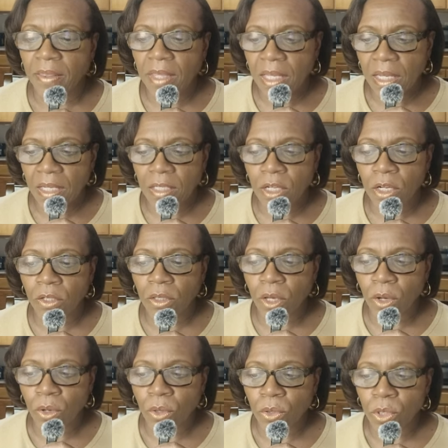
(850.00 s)
These are
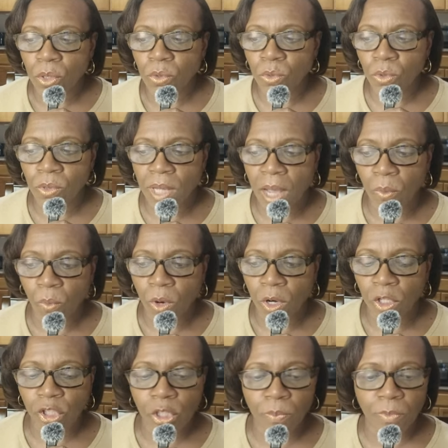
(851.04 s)
those who do not
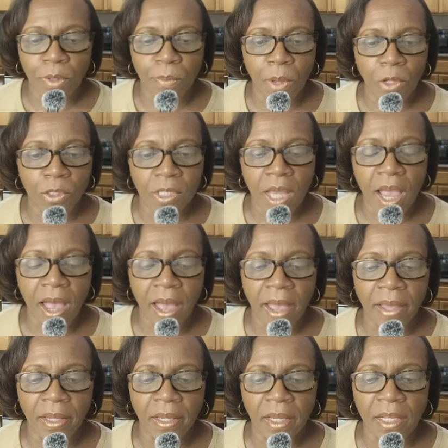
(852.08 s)
worship the Most
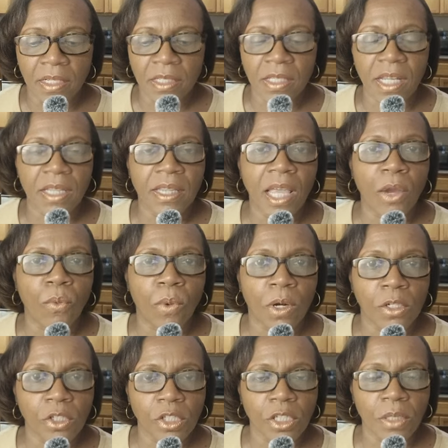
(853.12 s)
High. Instead, they
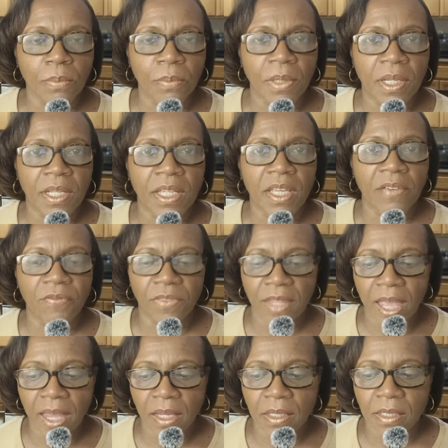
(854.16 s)
worship, give
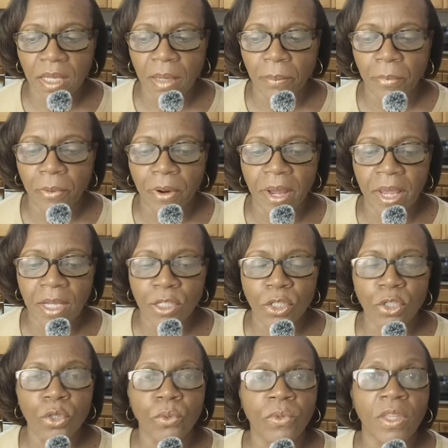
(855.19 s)
thanks, and
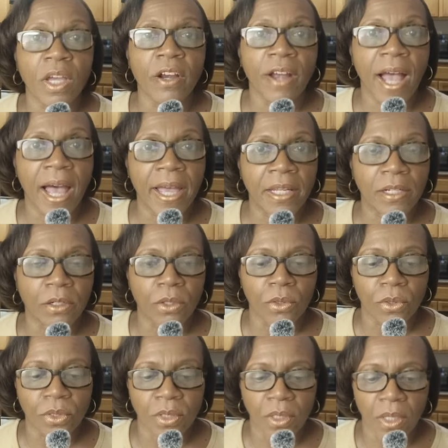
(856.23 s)
praise to their
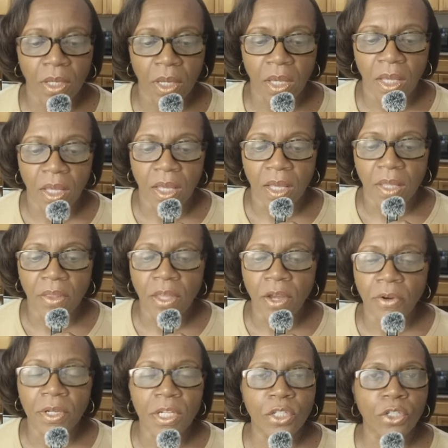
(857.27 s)
idols.
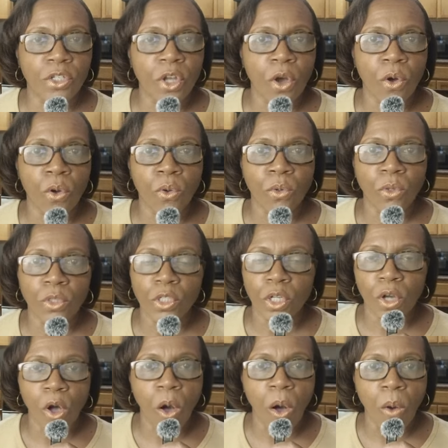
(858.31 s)
There is no
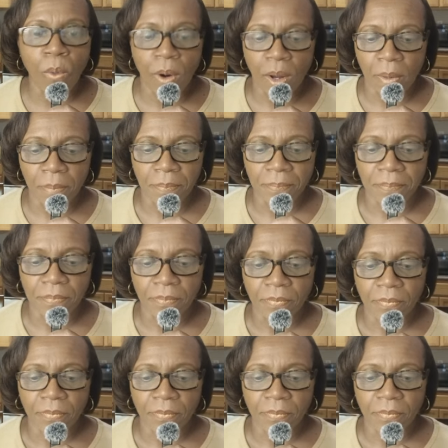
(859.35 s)
decorum.